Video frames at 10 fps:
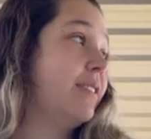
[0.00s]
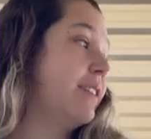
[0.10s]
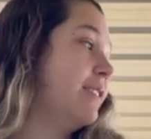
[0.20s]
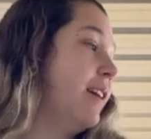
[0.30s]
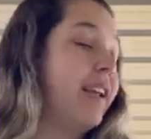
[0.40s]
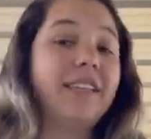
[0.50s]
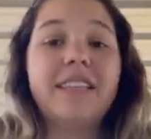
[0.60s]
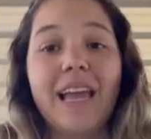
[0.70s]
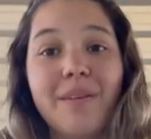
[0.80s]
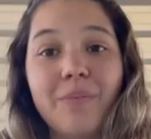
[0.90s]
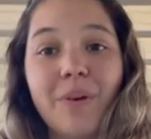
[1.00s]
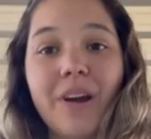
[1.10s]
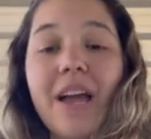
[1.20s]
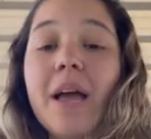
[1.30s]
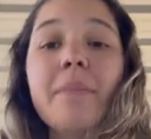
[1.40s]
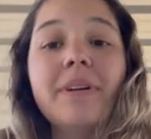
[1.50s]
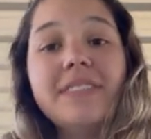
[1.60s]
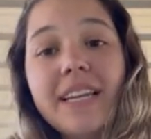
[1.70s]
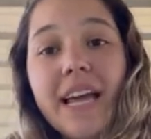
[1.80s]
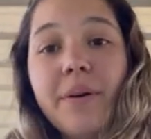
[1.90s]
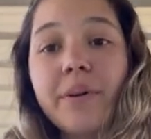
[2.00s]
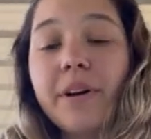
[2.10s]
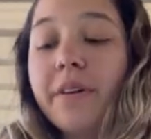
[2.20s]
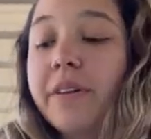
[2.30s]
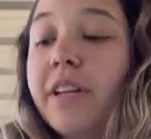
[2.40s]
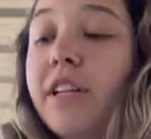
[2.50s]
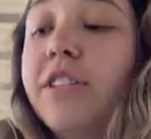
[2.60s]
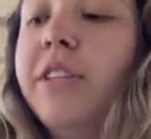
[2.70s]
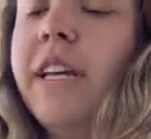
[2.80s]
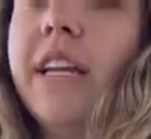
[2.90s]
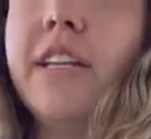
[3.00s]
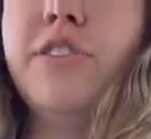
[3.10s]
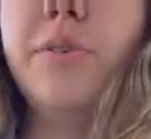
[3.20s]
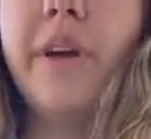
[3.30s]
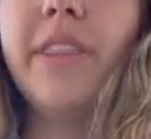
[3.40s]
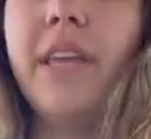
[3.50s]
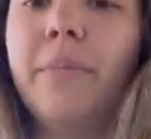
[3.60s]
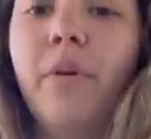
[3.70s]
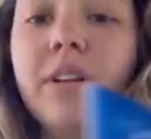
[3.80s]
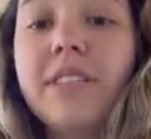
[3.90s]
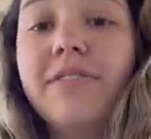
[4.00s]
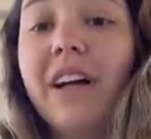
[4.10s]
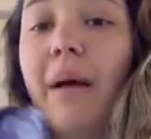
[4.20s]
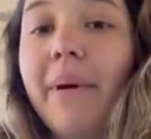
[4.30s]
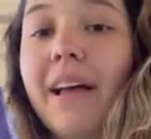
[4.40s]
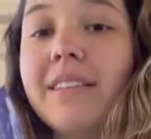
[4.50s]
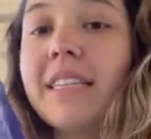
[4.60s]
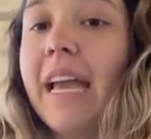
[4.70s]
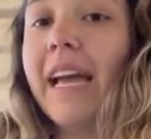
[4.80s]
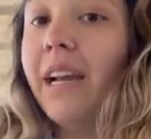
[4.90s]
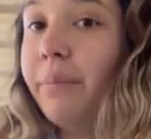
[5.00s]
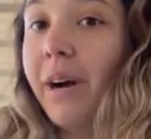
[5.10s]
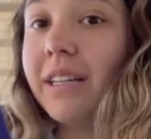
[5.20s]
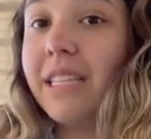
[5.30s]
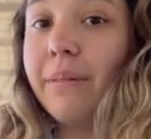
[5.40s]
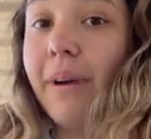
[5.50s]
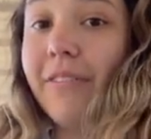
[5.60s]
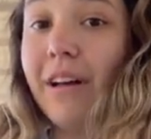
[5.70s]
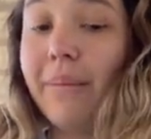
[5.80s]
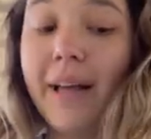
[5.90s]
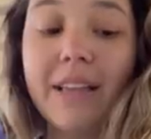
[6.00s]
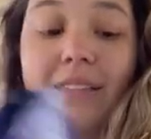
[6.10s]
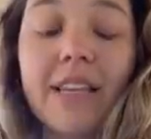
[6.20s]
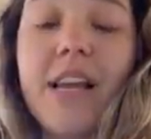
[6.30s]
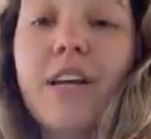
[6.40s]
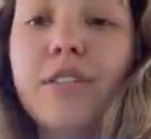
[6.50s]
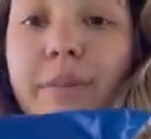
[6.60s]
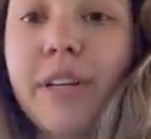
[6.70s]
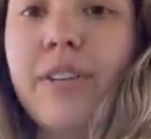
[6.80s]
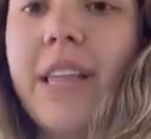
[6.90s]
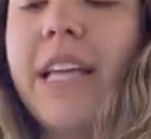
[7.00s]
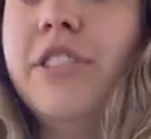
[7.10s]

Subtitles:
exotics, and more. But today, we're going to get into the importance of fly mask and unboxing my fly mask. So we're going to do that in